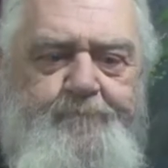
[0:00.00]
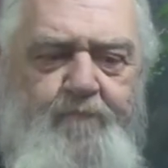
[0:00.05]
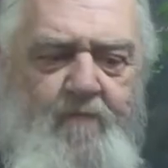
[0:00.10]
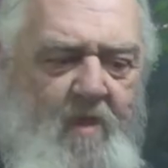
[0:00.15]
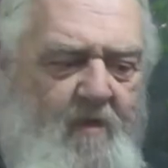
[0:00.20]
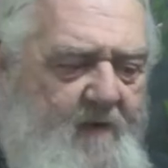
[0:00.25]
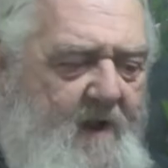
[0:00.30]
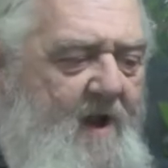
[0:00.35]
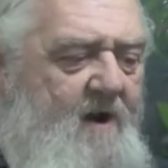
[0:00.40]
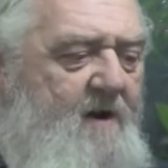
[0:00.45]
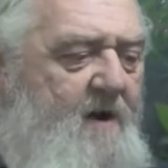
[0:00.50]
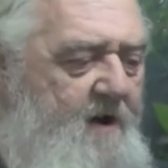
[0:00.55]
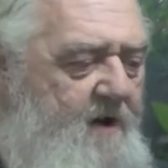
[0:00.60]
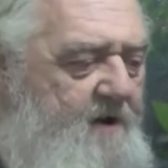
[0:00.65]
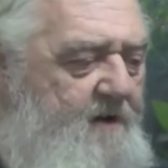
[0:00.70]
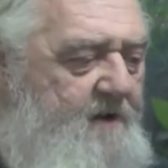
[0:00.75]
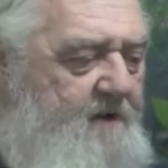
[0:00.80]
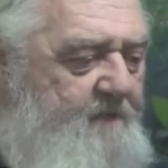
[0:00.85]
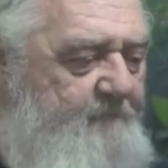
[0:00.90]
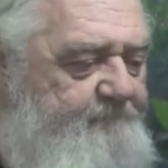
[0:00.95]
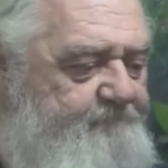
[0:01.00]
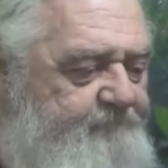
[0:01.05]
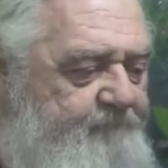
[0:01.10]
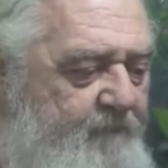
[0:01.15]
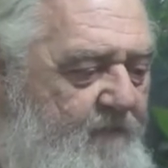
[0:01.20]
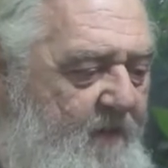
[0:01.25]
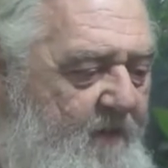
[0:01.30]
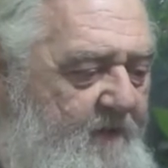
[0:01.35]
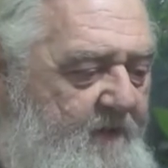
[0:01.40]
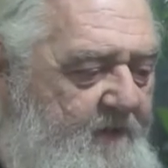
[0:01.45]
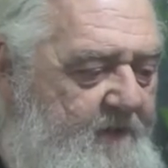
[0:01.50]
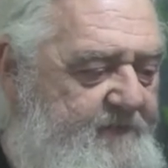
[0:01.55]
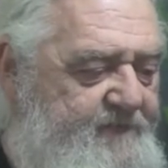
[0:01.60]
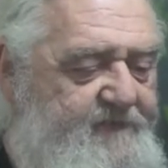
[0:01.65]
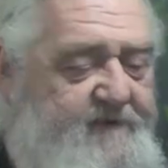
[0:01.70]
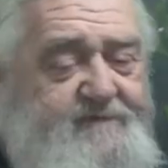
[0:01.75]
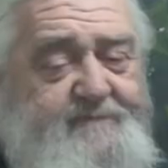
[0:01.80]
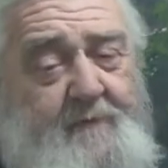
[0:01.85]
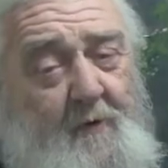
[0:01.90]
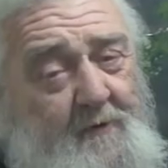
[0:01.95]
The alcohol,
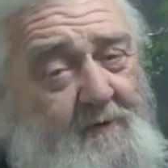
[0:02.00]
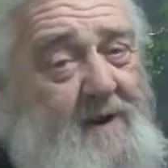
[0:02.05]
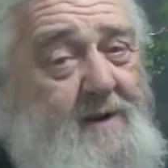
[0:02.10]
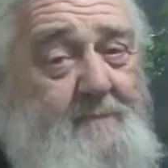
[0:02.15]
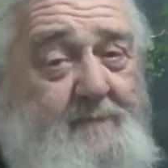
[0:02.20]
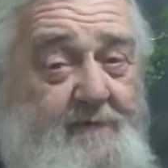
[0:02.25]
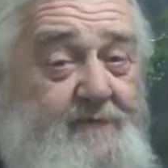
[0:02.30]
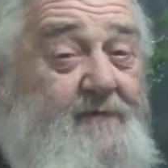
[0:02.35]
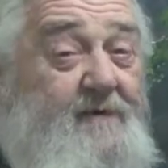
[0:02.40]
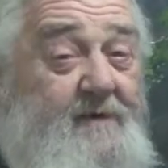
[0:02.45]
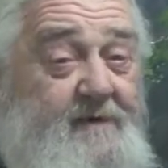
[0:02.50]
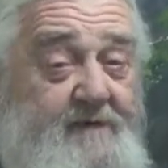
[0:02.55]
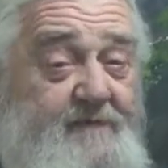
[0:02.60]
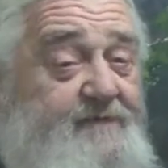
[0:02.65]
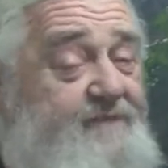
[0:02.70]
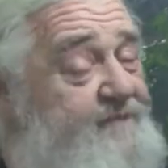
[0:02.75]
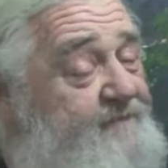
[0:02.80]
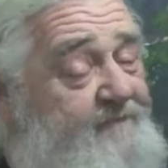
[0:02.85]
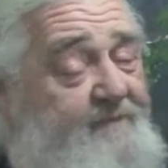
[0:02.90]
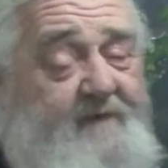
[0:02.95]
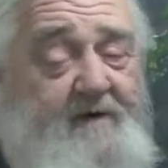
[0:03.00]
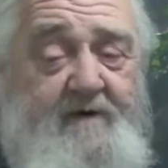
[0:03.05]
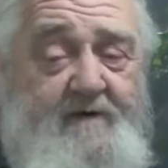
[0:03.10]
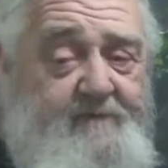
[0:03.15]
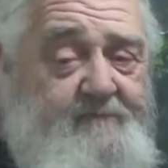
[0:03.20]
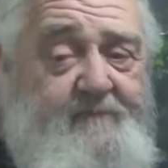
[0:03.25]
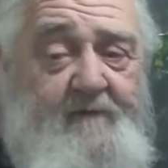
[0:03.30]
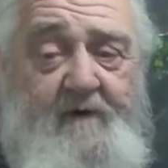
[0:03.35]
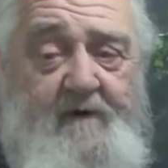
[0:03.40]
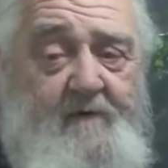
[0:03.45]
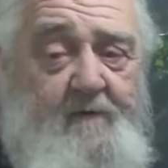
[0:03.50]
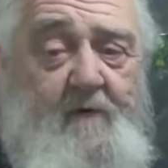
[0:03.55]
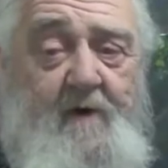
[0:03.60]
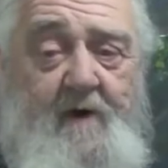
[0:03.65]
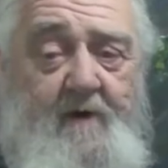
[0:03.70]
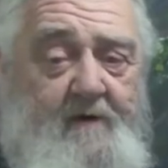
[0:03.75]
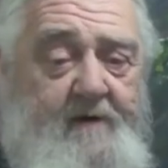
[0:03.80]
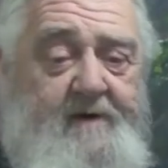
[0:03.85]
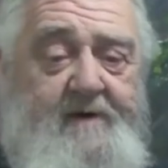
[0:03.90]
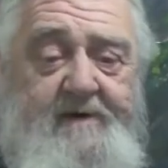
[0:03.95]
six point eight percent, is very, very
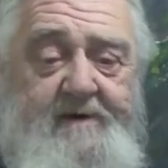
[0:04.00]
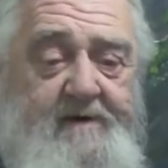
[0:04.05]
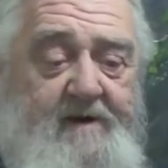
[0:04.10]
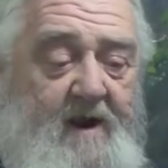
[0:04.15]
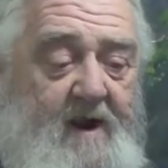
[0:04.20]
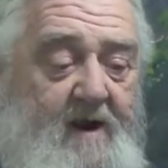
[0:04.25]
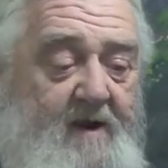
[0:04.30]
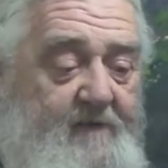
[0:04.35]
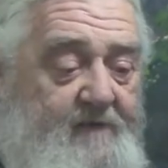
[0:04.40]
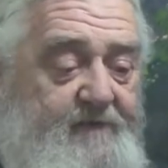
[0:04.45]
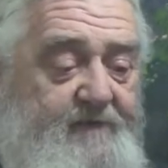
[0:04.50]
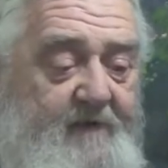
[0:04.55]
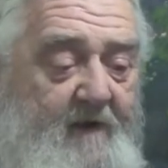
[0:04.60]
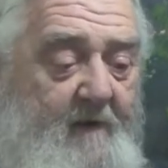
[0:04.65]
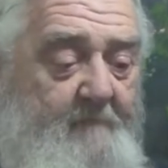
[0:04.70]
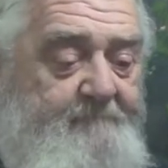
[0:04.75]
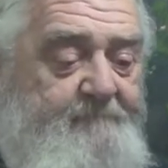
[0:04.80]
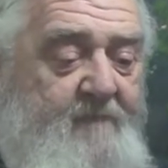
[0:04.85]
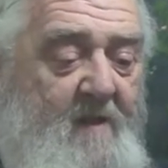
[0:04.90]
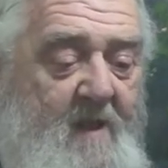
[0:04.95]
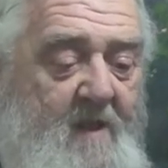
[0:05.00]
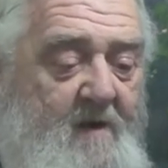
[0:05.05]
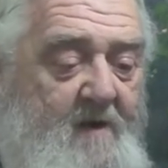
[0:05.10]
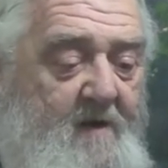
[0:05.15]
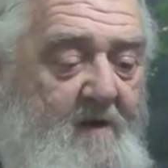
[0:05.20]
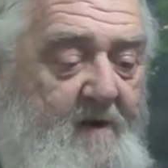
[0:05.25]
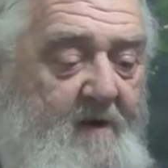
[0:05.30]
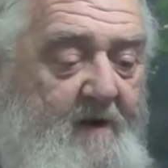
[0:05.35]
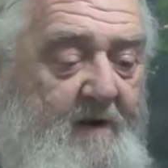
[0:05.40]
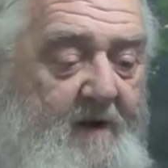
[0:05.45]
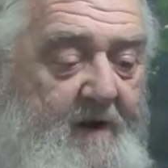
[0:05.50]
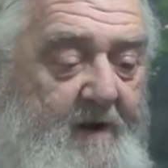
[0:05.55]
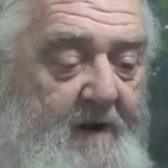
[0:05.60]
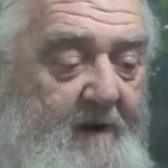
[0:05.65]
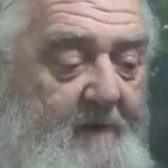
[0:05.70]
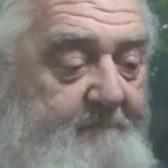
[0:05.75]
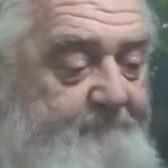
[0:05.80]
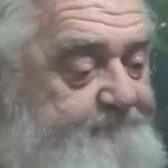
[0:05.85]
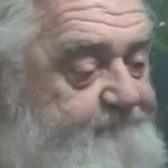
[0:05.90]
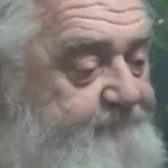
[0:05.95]
well hidden, guys. Uh,
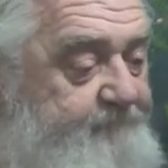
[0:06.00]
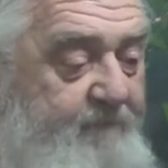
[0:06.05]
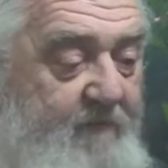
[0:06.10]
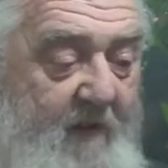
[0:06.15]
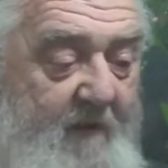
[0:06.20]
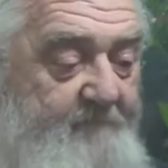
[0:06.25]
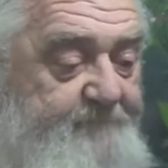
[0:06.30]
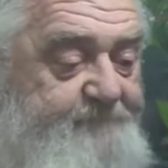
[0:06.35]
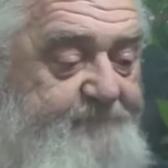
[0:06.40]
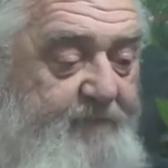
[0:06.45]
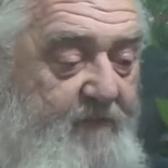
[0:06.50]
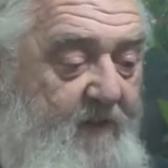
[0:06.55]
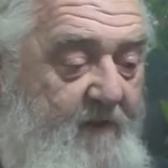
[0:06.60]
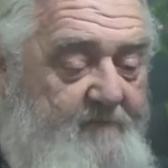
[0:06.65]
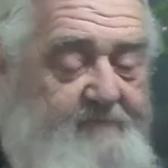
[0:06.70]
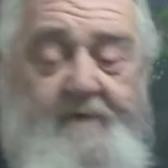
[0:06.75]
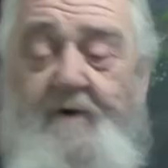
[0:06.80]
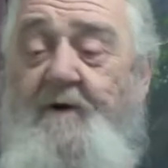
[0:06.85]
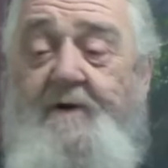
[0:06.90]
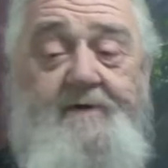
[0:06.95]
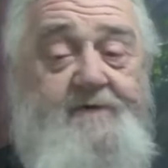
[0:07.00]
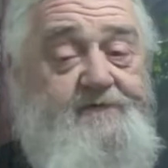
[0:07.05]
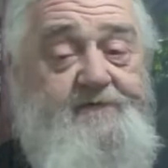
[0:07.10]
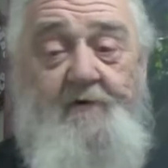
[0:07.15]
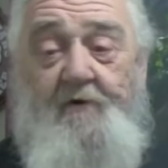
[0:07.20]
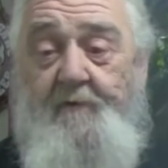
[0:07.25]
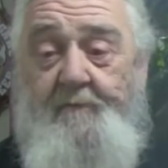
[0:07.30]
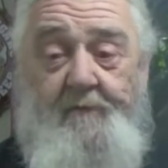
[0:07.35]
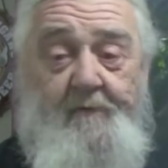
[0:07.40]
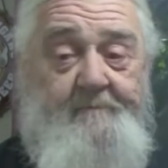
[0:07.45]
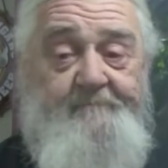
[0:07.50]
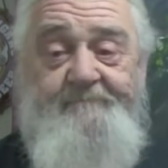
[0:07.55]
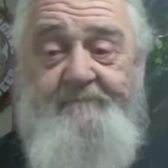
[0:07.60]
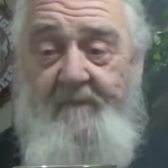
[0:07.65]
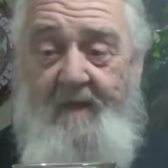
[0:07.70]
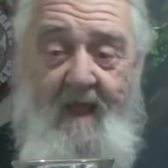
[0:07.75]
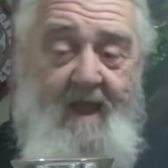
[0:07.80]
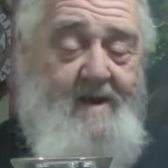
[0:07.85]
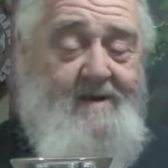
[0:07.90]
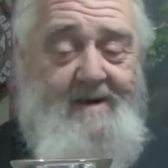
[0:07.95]
uh, very enjoyable.
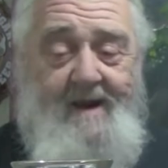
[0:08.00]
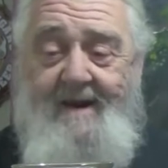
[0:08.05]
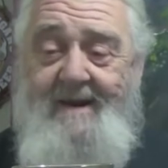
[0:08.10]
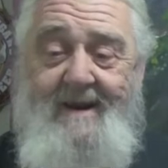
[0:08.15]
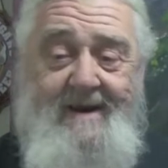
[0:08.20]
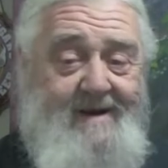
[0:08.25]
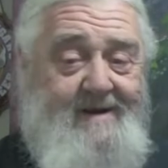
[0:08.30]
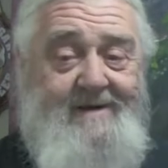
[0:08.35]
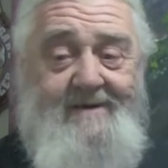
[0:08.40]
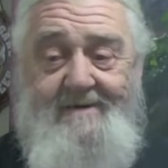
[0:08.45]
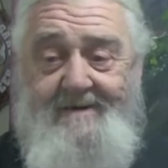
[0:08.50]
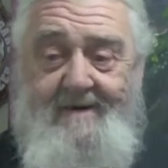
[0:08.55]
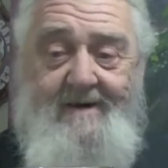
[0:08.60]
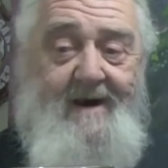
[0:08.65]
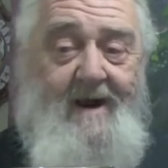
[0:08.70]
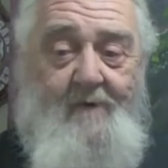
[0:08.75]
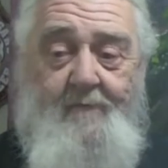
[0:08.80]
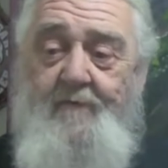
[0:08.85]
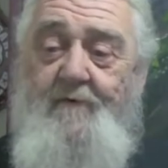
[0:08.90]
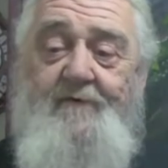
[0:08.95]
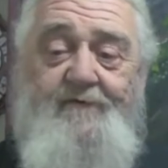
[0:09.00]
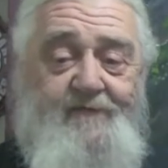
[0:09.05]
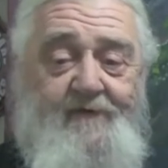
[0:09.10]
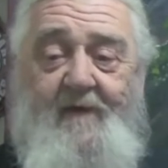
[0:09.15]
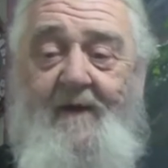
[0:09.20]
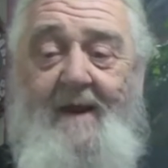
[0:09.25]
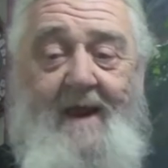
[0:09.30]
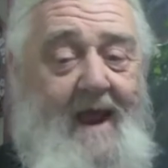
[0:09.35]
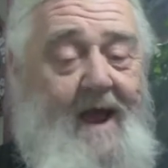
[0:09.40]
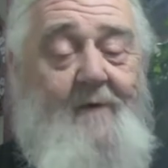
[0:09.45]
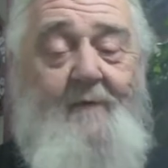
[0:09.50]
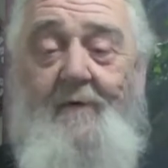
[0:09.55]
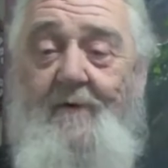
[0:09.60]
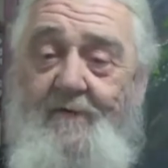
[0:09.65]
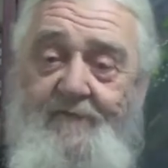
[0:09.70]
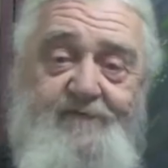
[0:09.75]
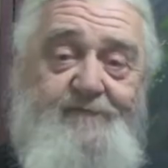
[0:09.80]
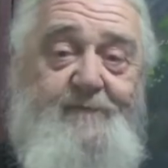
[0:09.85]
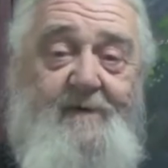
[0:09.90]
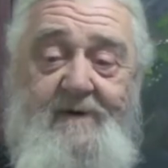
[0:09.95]
I, again, I will say, I
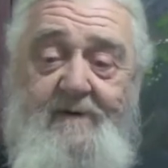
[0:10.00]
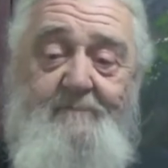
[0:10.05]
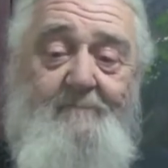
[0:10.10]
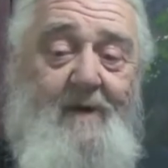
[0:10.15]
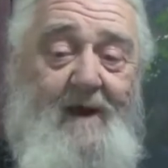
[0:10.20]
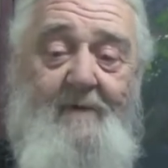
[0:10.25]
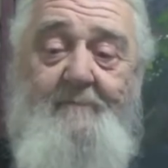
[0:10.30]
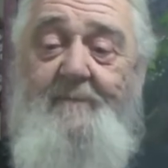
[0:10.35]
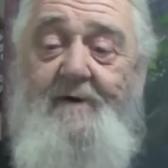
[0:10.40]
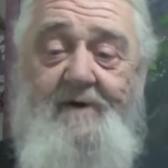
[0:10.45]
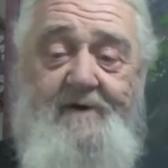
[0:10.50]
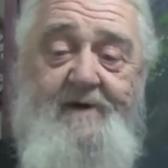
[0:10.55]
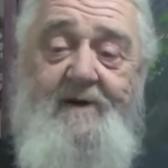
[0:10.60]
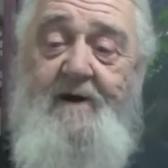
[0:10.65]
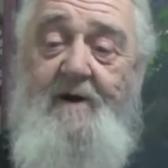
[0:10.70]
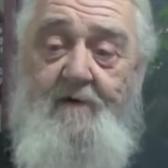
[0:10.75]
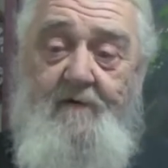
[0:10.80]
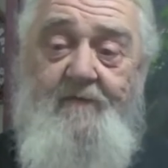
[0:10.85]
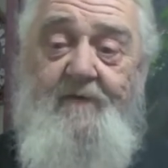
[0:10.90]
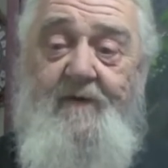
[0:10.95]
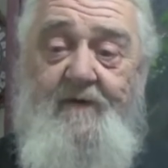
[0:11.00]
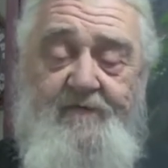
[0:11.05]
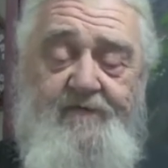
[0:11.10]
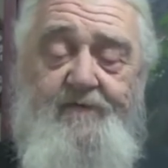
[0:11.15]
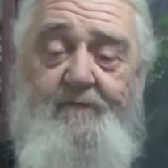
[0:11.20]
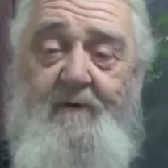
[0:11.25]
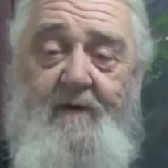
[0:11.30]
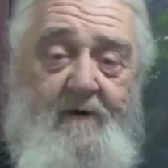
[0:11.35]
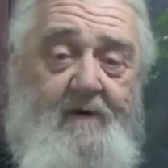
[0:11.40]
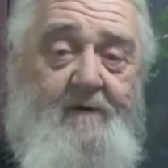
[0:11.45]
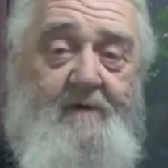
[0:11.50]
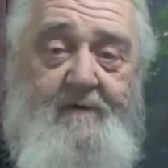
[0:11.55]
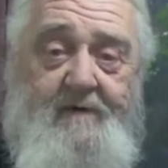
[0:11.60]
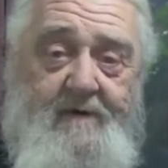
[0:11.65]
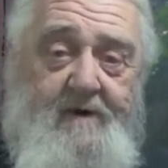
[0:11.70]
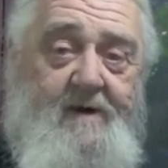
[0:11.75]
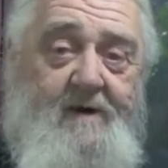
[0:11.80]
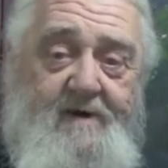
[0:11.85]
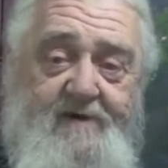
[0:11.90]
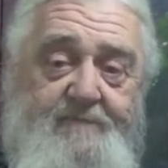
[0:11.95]
will spend my money on this beer,
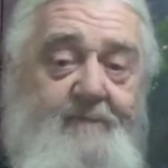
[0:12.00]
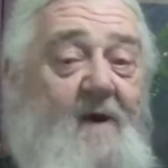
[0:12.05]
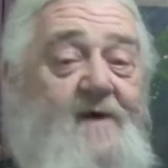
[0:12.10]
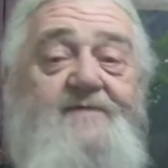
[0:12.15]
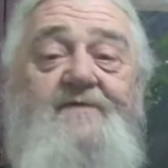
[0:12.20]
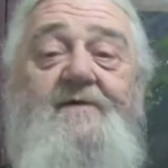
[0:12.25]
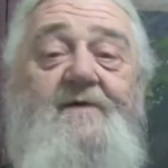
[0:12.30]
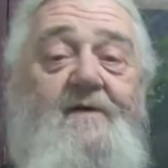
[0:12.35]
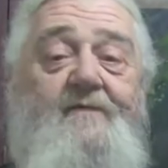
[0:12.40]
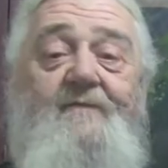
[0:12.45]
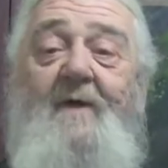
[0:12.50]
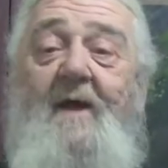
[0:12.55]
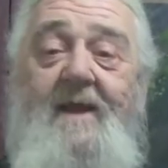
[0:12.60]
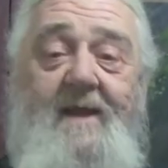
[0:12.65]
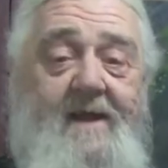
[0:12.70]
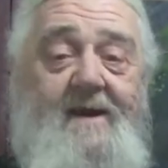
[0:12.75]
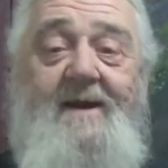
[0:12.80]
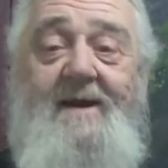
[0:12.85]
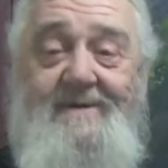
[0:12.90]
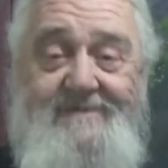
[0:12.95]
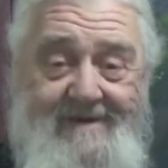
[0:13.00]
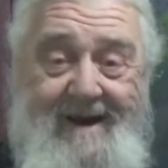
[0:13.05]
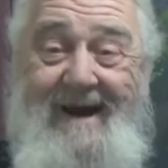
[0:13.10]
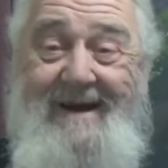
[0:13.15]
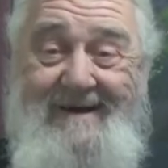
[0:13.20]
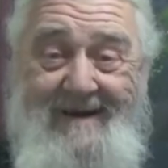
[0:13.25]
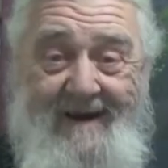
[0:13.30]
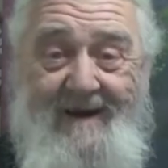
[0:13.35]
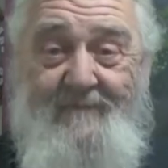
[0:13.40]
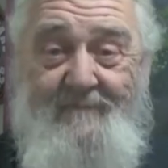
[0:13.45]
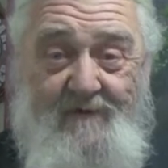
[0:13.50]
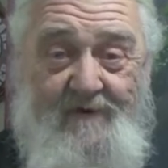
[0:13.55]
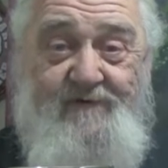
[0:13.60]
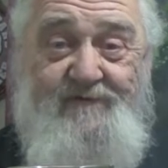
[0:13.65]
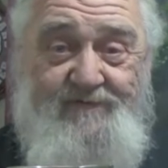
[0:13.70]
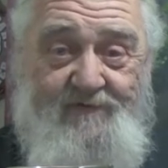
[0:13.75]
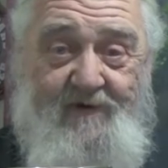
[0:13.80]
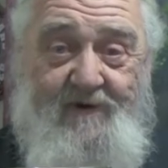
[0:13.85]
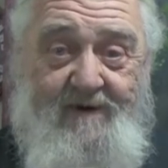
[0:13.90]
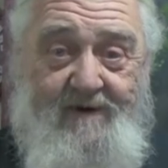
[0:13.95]
especially if they get a dating
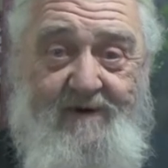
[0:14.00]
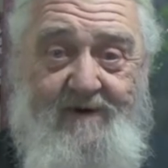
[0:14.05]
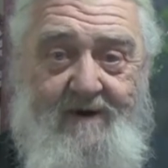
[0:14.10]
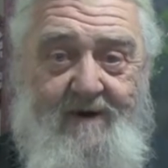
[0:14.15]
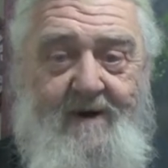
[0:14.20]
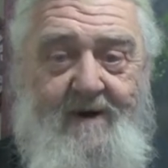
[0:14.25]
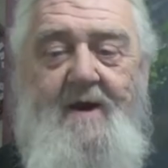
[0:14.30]
machine.